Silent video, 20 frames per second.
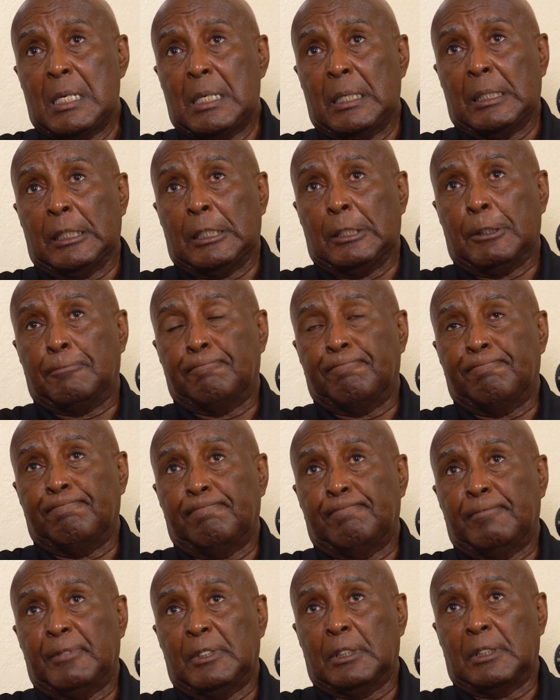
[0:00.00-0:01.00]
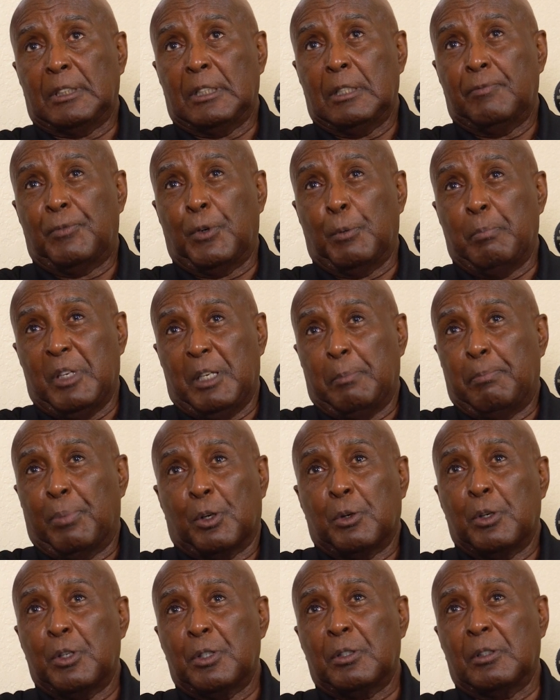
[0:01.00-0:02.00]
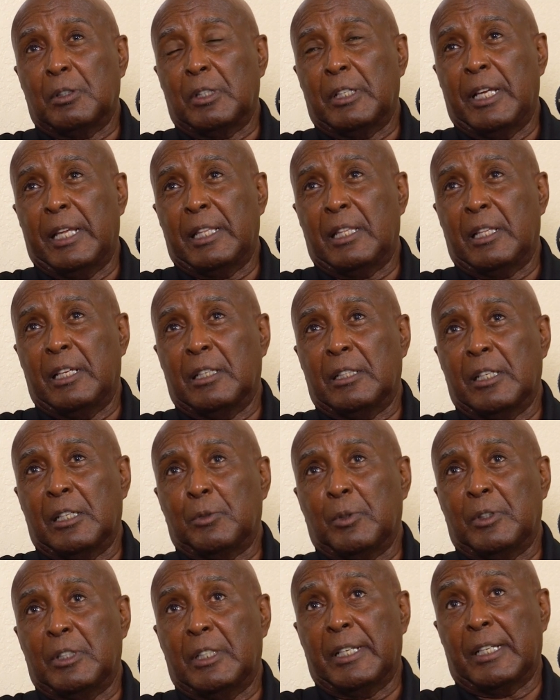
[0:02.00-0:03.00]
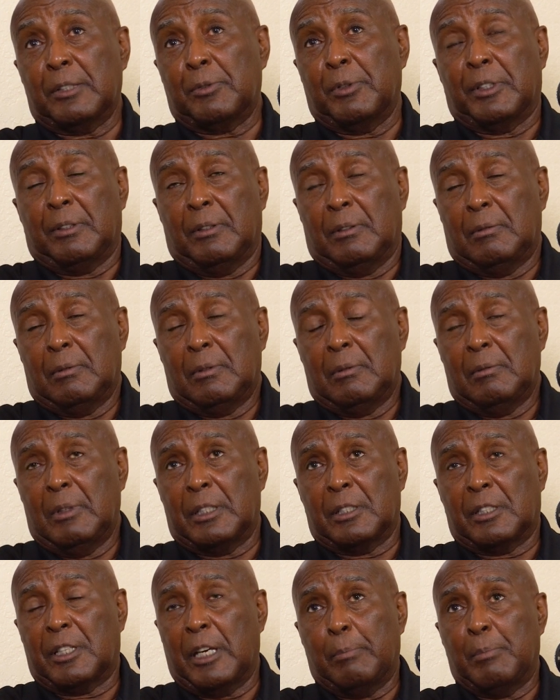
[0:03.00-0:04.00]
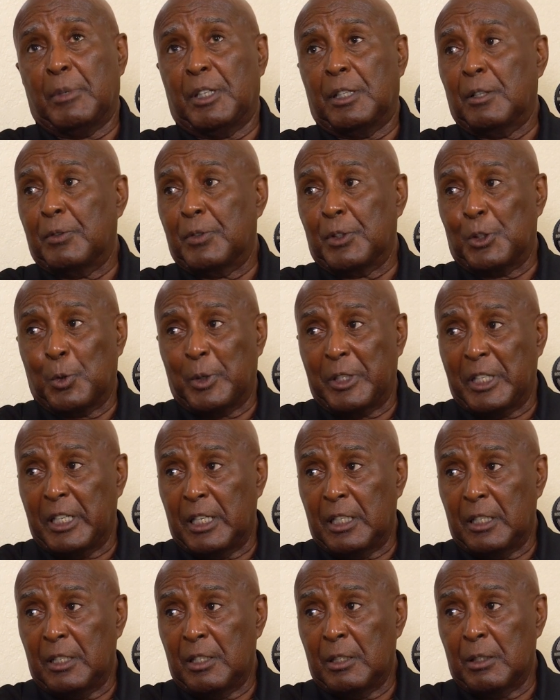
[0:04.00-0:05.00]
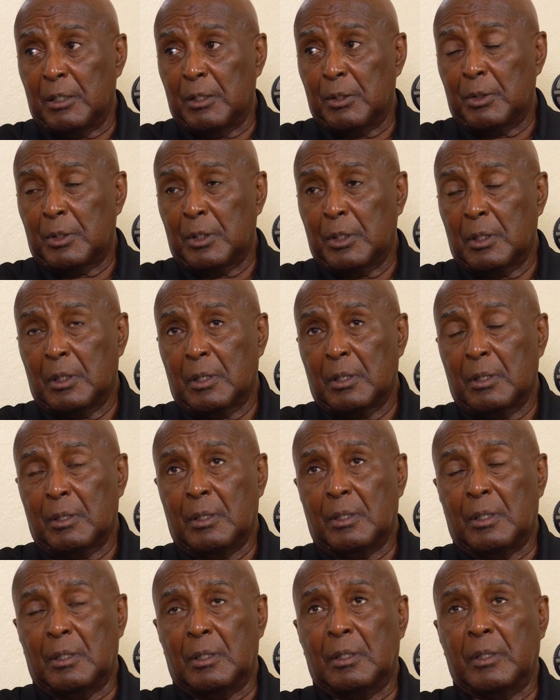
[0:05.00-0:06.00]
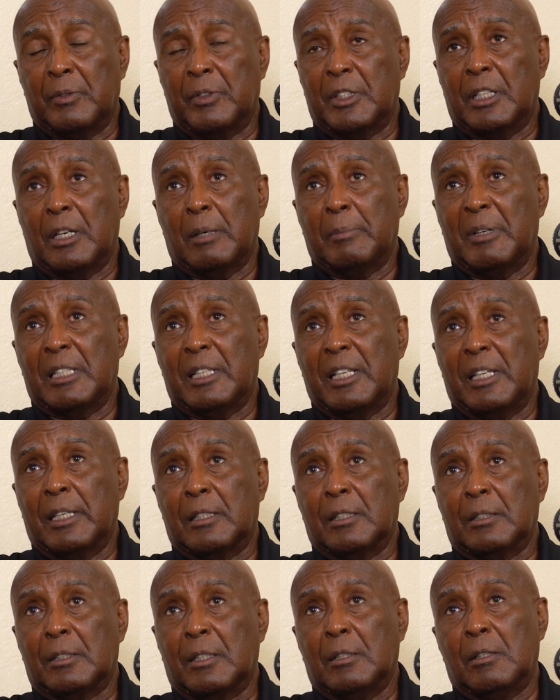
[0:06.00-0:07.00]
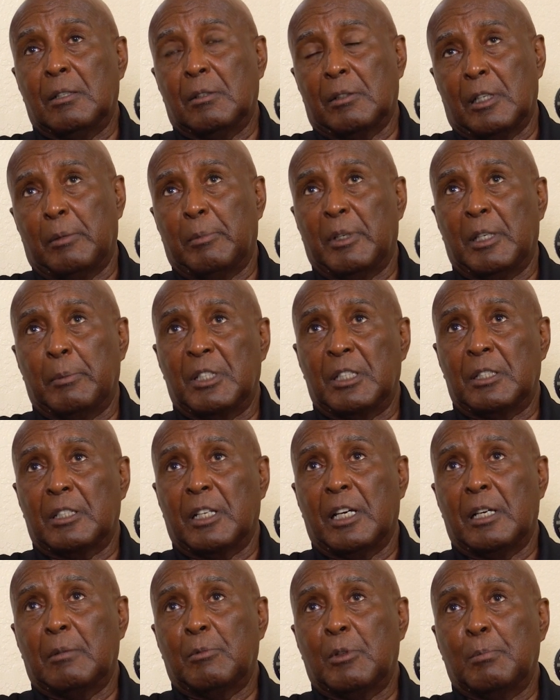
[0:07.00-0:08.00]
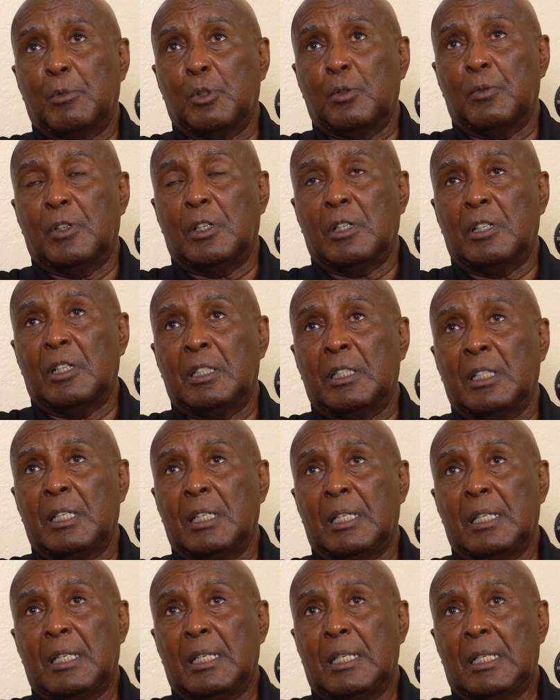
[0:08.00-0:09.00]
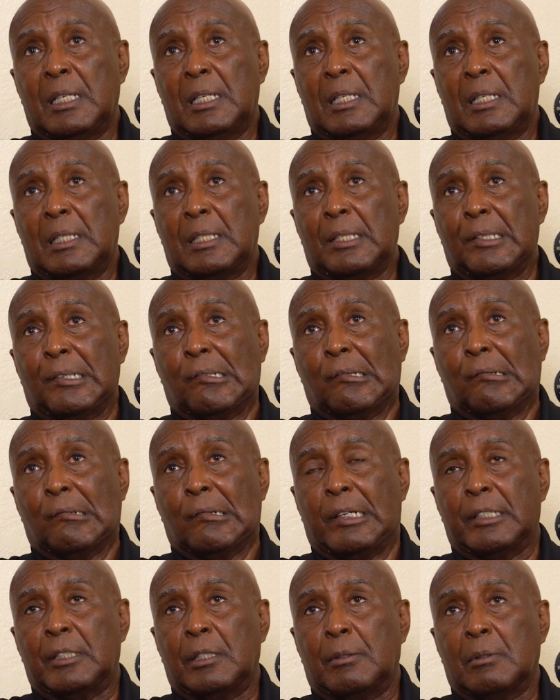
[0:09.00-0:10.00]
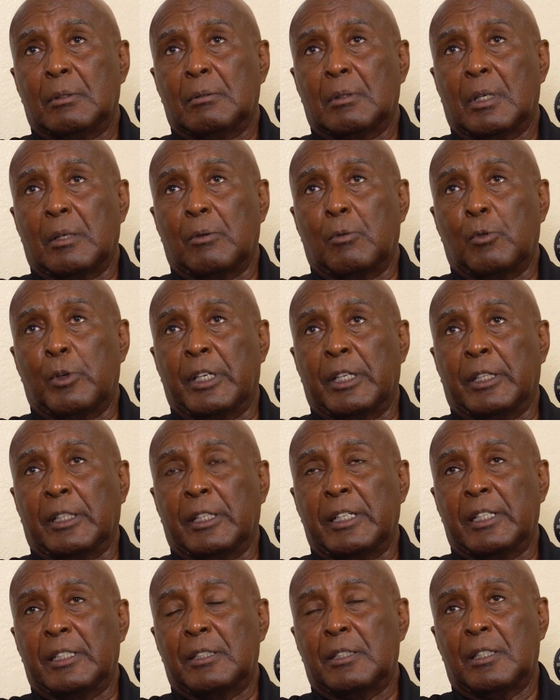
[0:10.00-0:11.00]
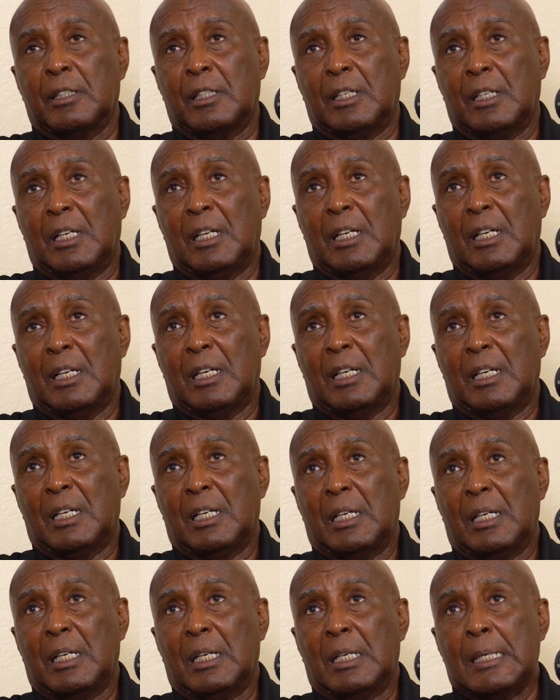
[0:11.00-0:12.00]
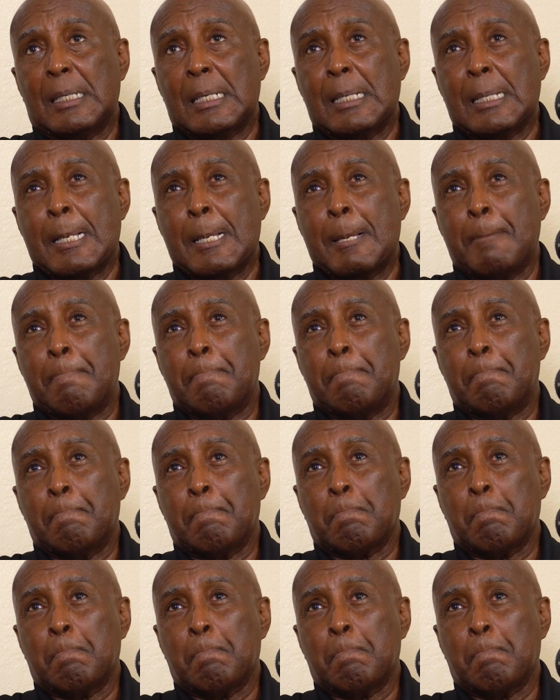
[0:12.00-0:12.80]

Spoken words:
For me personally, I think that's what has kept me here for 28 years. Every time I think and say, okay, maybe it's time to move on, I re-enlist. I